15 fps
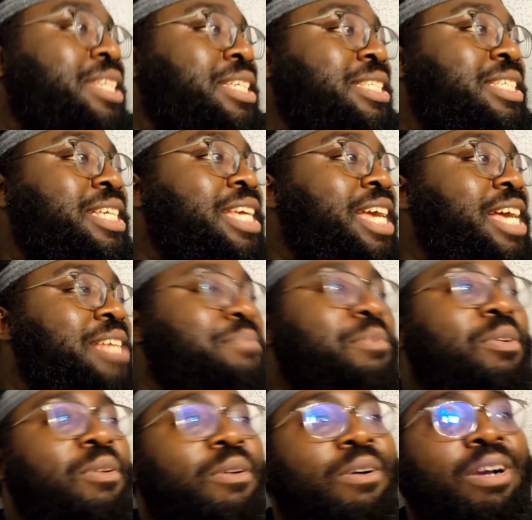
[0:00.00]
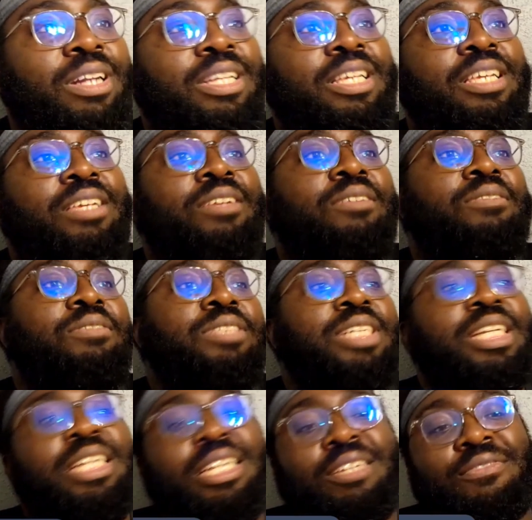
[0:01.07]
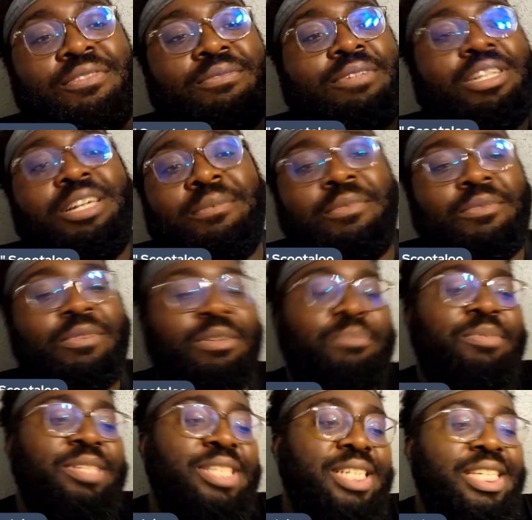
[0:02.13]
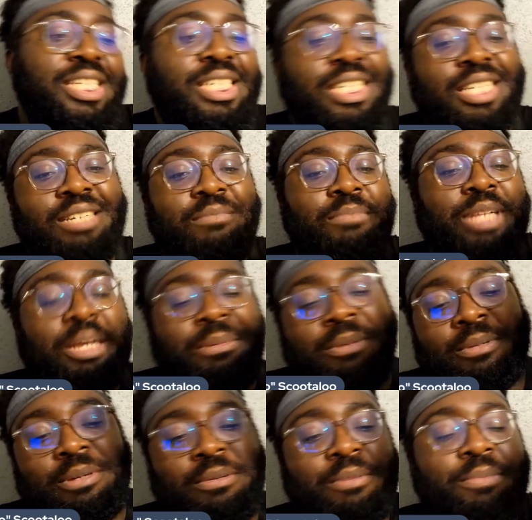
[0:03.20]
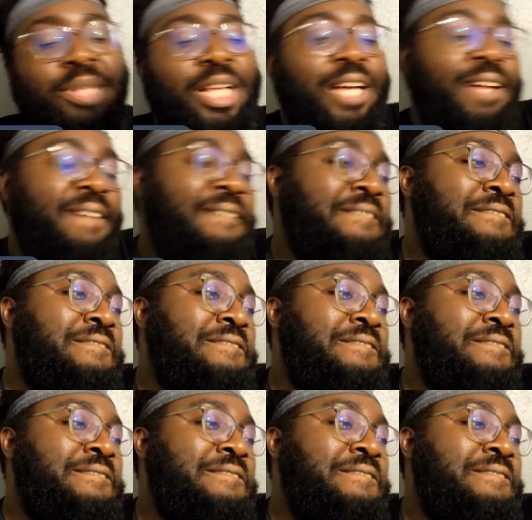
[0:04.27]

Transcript: She has more heart than you. She did it from the number one position, blah, blah, blah, blah, blah.